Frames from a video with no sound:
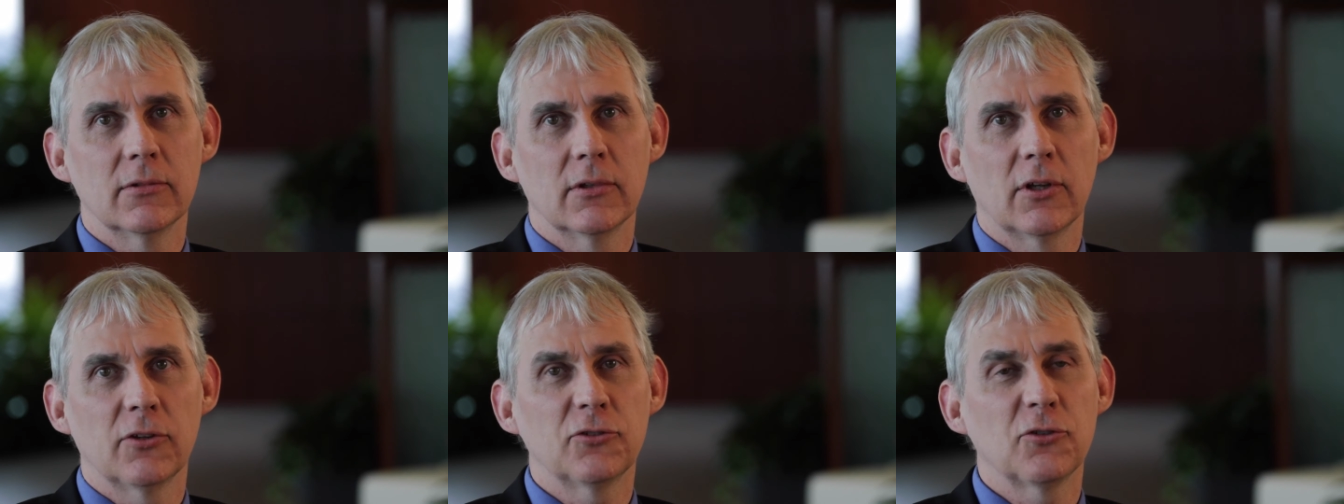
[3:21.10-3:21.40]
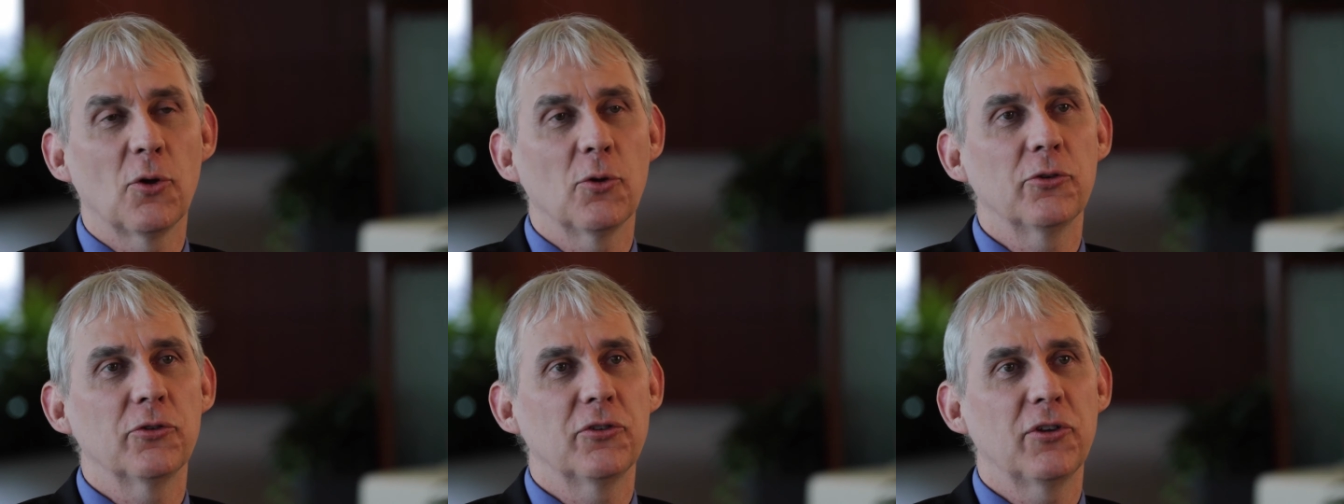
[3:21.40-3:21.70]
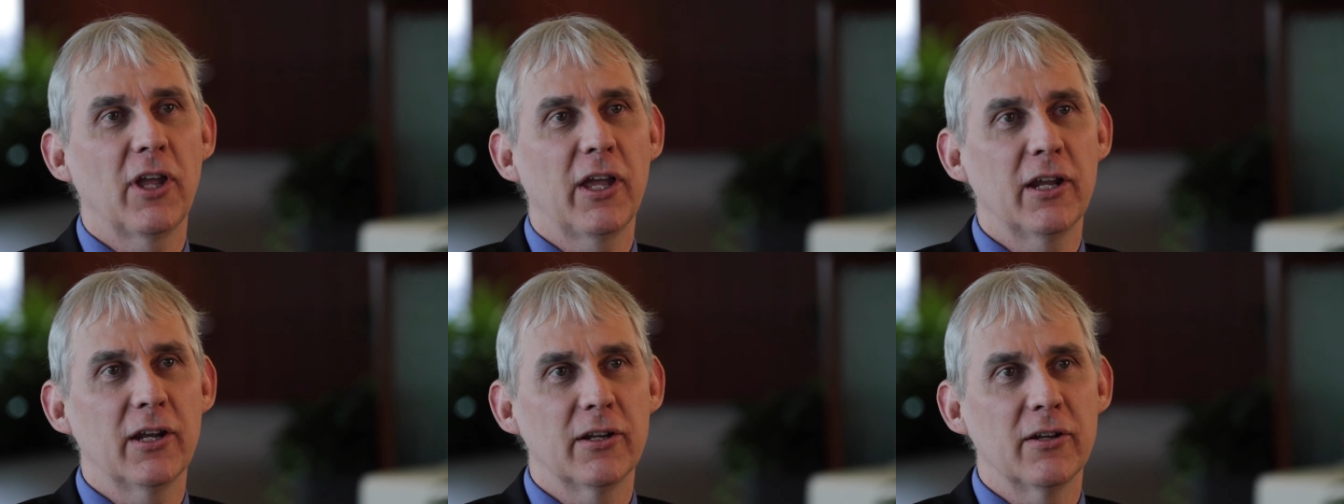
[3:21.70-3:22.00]

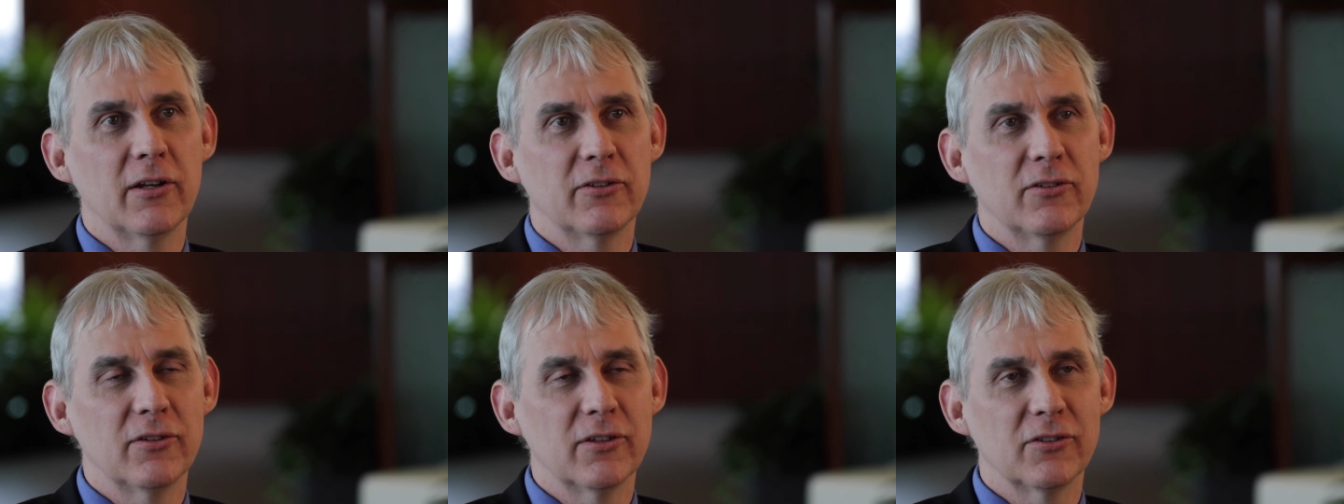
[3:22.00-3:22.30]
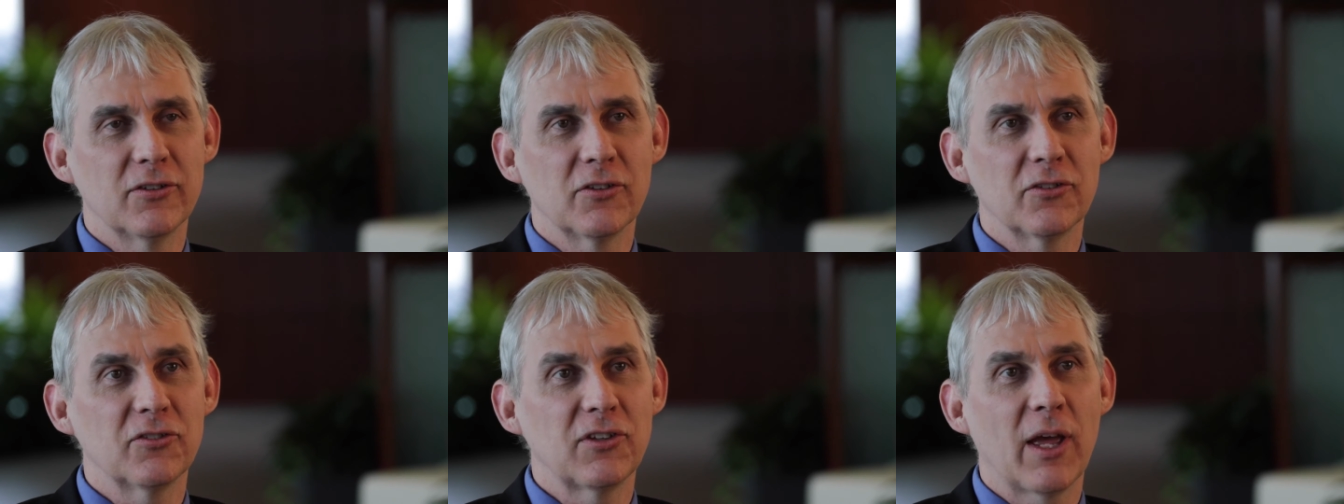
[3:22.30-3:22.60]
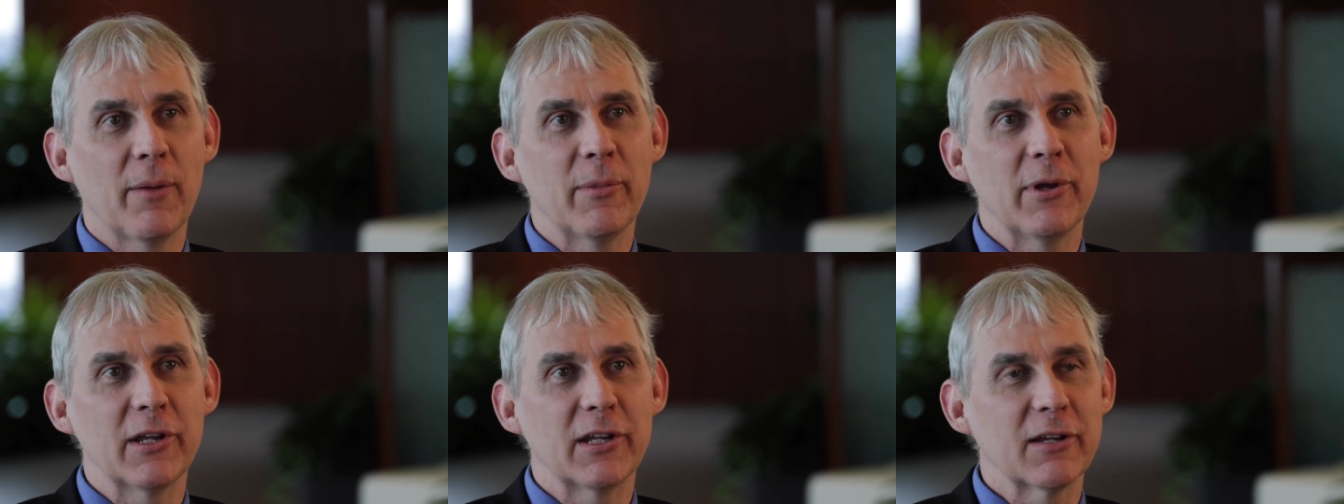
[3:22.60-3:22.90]
associated
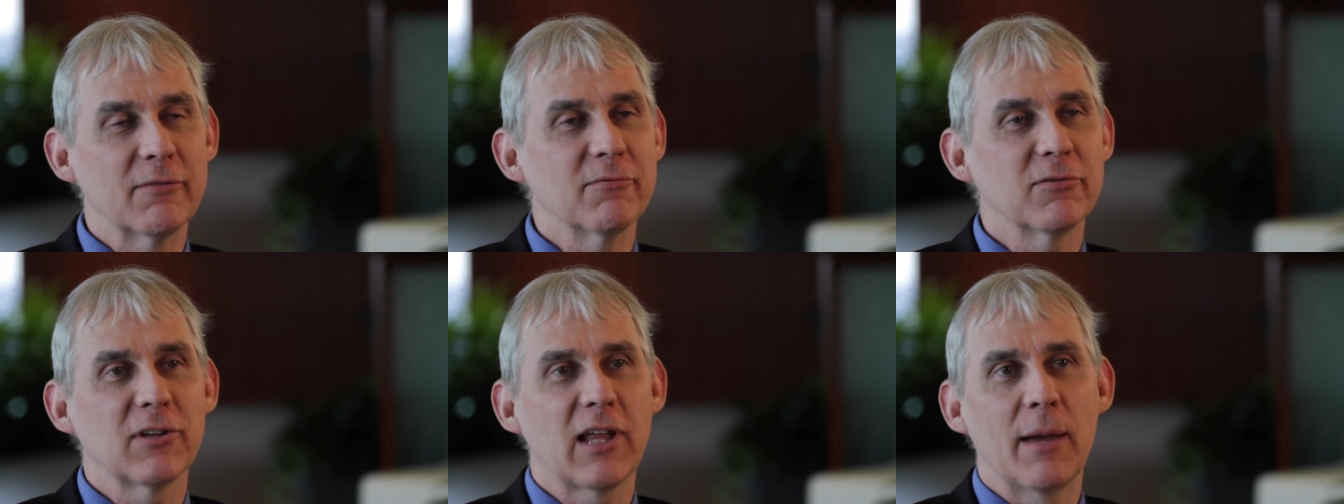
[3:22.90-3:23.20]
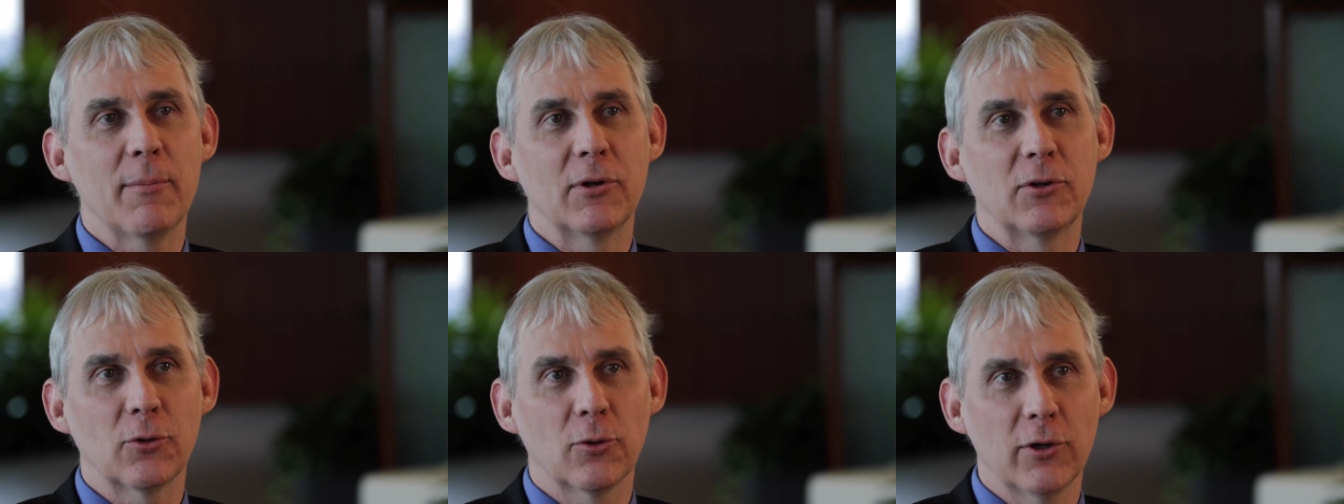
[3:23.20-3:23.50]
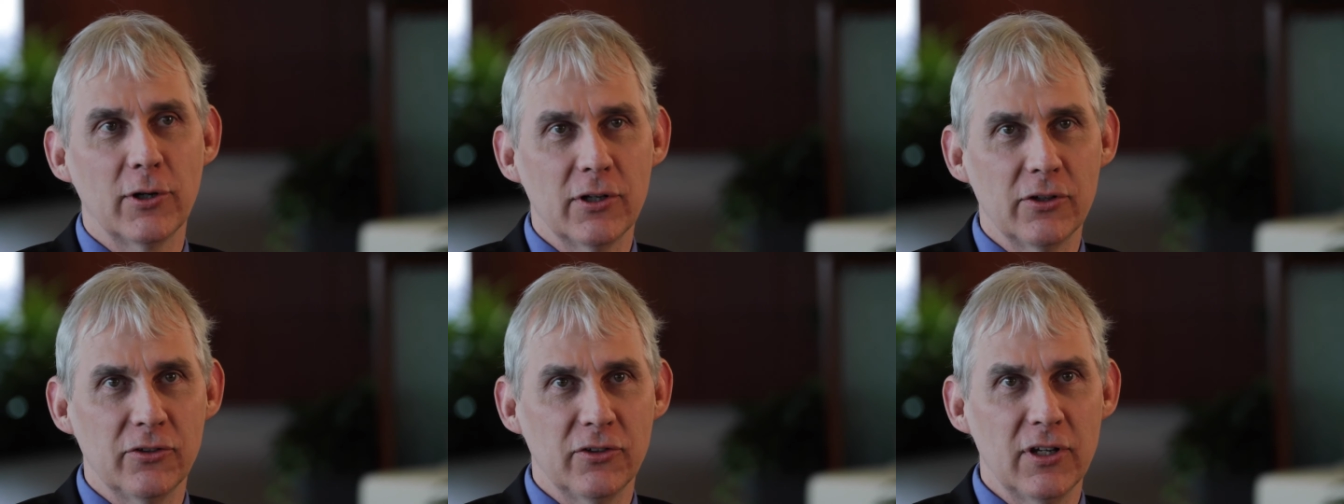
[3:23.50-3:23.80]
systemic
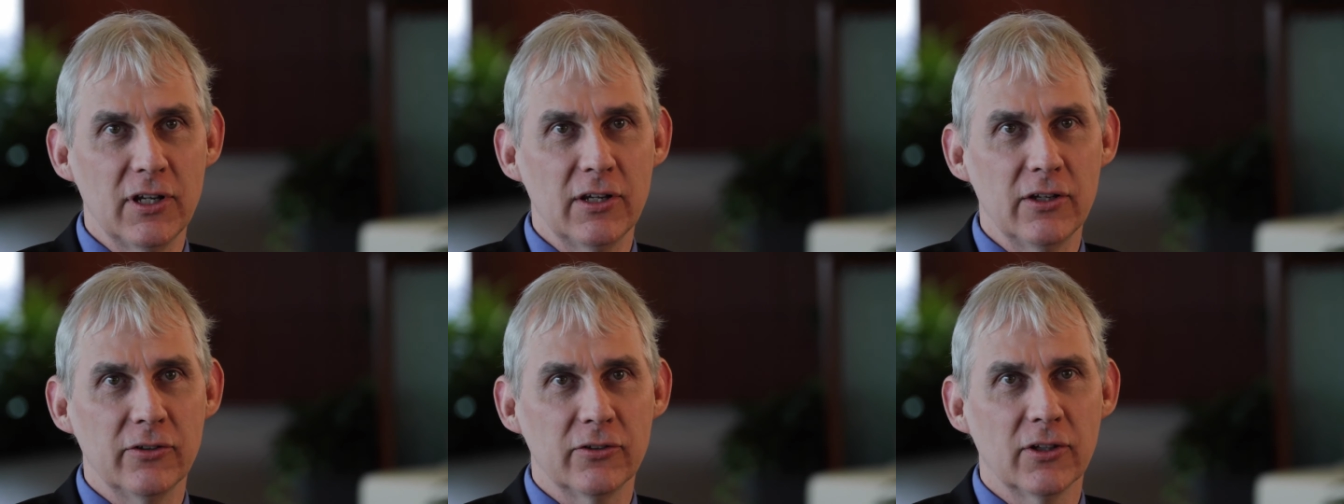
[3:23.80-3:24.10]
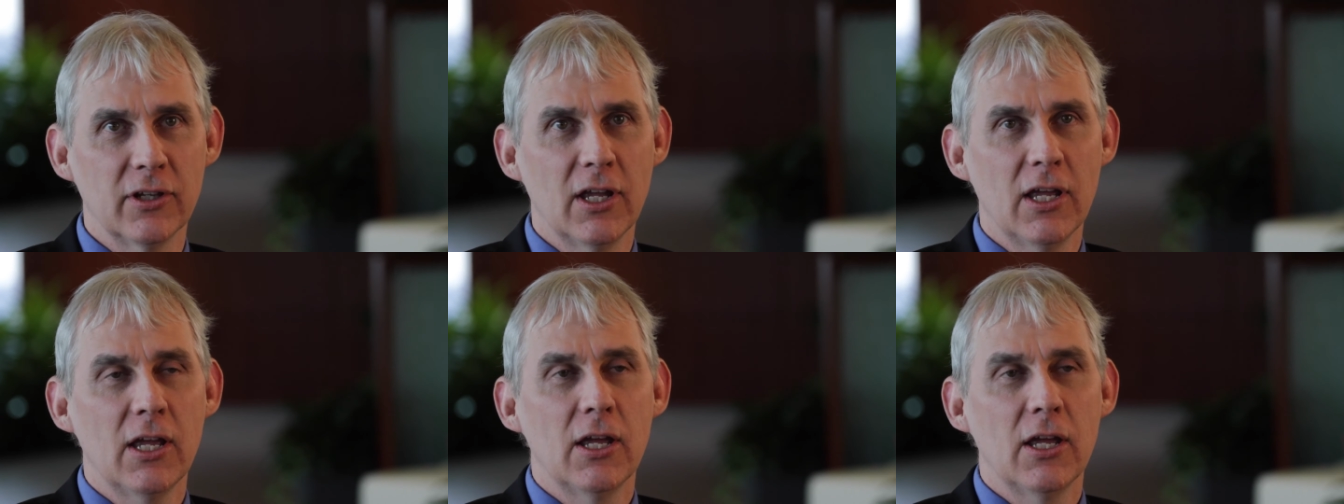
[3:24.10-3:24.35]
inflammatory disease,